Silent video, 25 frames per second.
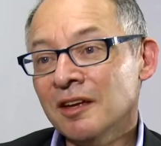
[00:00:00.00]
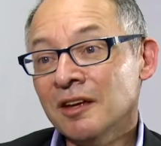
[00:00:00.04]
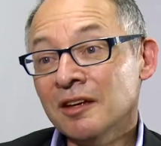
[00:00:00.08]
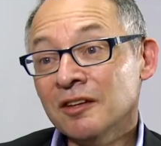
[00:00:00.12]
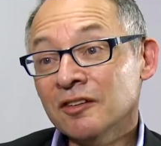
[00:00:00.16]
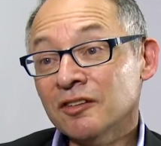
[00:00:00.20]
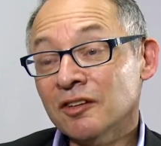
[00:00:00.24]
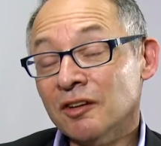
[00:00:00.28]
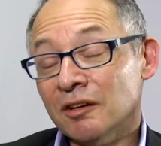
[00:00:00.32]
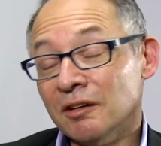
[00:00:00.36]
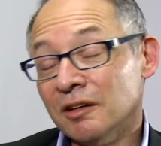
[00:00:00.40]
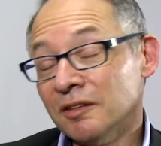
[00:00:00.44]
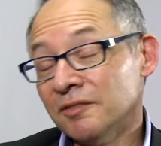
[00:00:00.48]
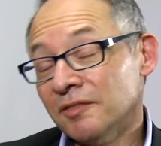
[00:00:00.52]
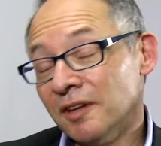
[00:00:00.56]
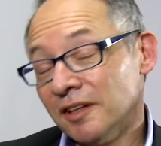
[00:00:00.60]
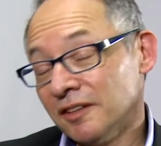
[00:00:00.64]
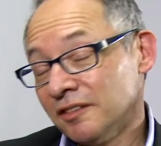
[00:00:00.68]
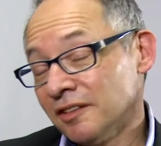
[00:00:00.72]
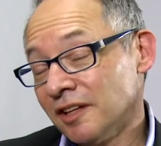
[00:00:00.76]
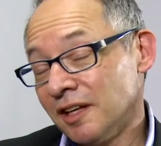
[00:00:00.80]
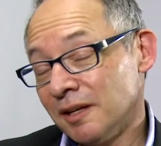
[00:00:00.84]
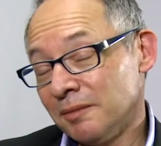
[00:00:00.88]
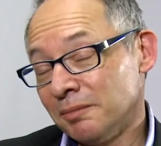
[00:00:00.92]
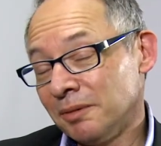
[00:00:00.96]
So
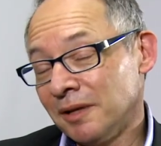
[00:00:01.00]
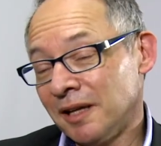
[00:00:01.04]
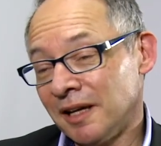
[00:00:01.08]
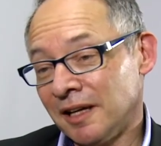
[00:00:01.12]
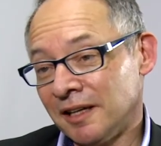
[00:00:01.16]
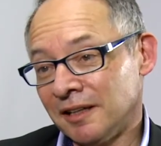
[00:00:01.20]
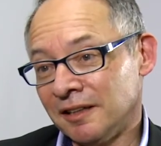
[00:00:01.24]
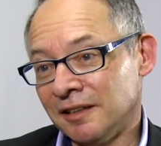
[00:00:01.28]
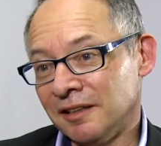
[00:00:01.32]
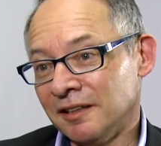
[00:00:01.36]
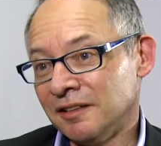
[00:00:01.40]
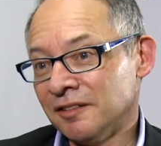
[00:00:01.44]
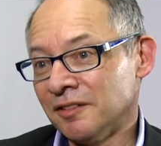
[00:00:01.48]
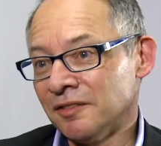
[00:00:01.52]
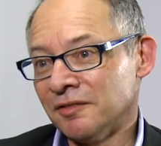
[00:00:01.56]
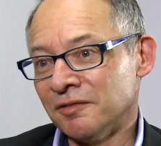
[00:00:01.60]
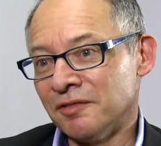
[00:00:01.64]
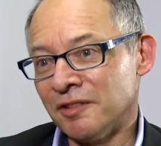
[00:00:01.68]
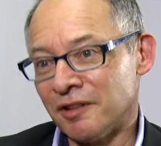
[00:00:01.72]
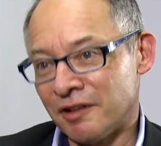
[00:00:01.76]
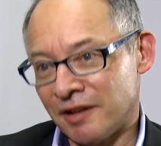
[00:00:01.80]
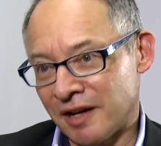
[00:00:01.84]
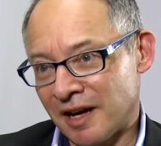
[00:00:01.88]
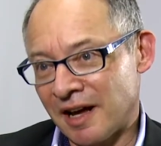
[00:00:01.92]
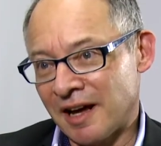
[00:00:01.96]
advanced care planning is a
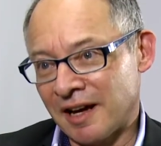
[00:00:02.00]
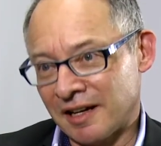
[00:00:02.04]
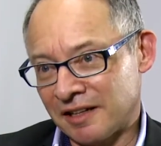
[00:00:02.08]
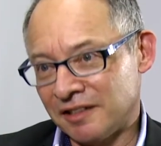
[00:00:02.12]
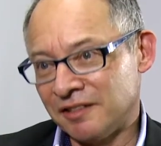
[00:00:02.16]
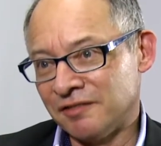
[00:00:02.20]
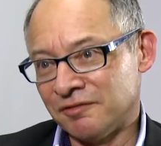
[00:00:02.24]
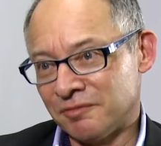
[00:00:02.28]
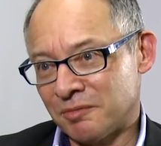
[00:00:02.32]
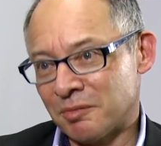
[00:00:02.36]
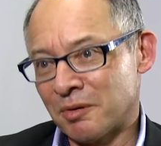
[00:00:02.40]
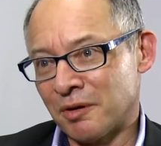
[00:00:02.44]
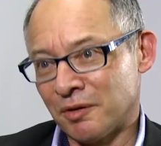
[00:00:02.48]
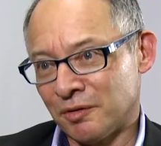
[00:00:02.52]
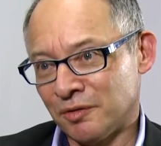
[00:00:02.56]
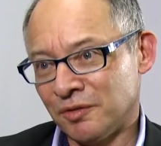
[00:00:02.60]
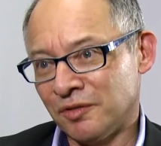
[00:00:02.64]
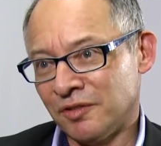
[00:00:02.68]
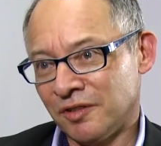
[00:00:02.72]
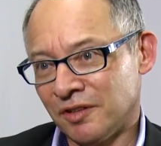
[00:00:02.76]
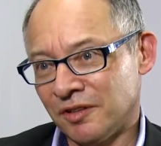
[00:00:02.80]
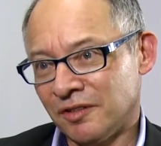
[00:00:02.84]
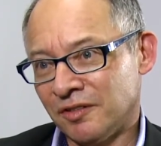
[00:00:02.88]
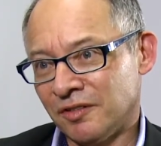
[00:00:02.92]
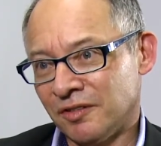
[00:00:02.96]
very active
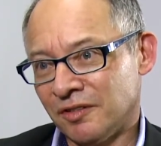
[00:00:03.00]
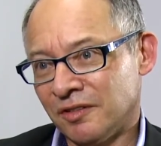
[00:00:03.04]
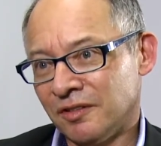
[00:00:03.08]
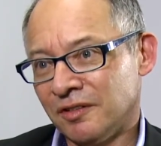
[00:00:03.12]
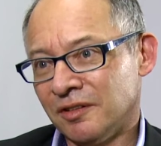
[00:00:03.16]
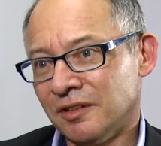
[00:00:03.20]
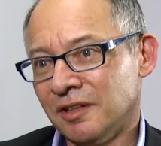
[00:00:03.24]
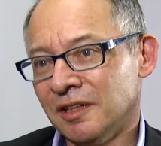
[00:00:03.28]
process.